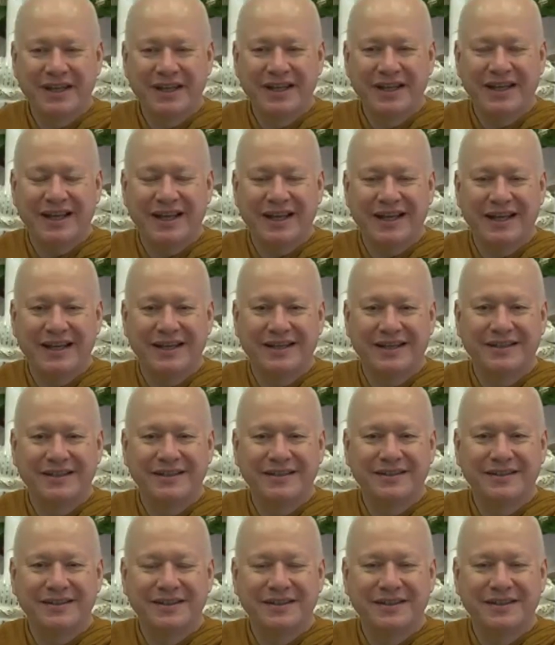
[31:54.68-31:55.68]

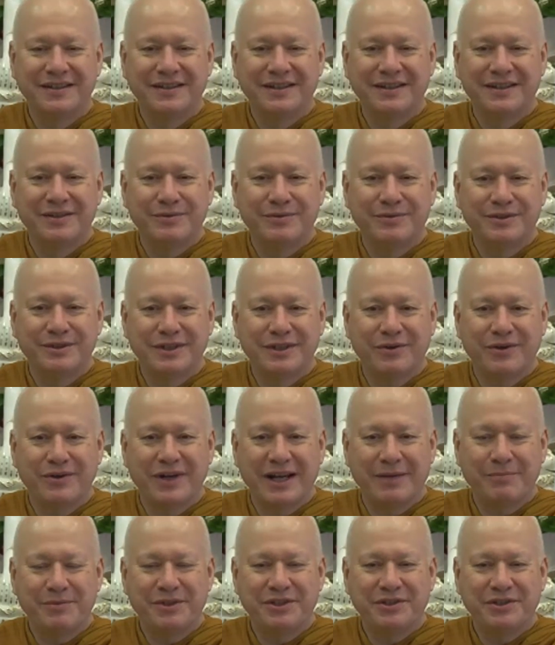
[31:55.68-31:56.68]
and was so
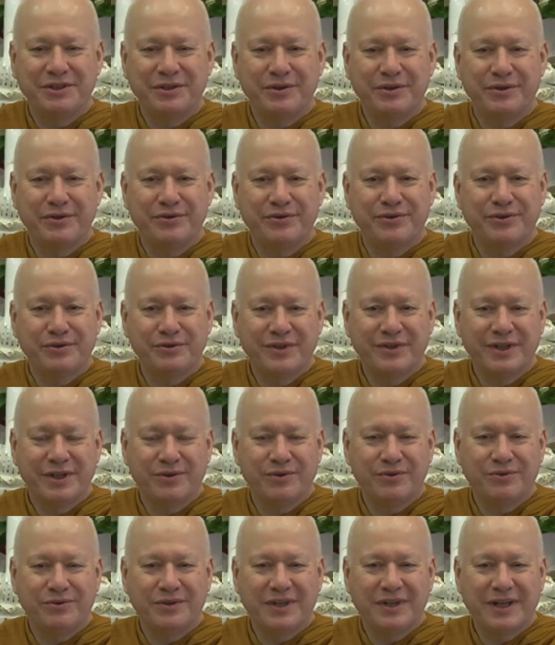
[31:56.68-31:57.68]
happy. She threw it
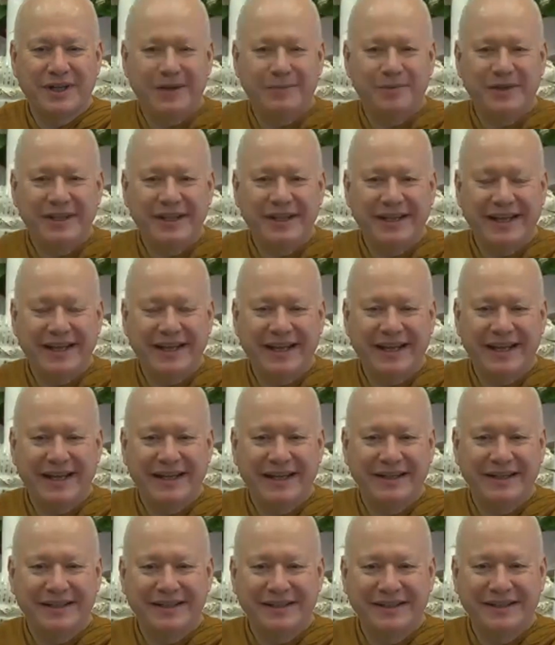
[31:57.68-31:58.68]
all up in the
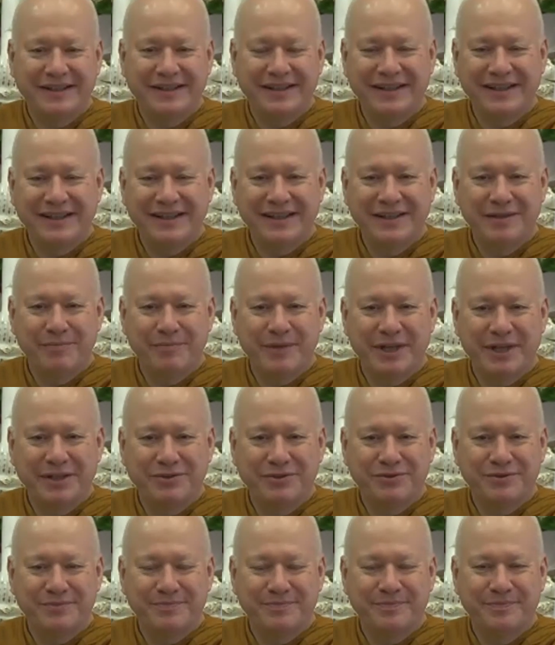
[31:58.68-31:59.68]
air in the
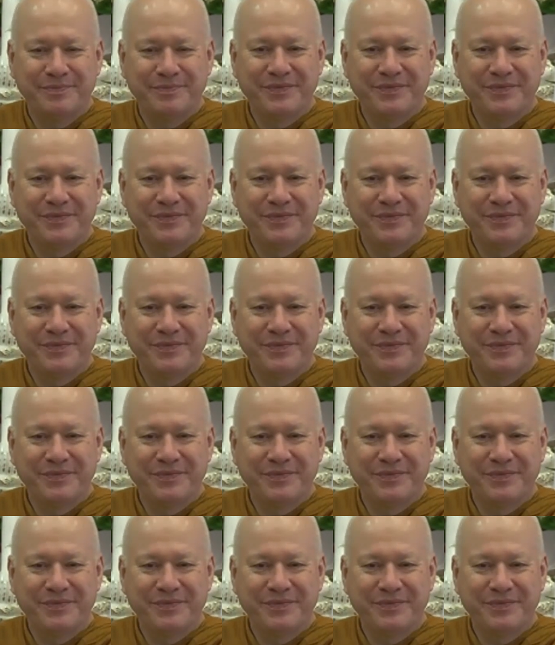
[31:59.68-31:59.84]
bedroom,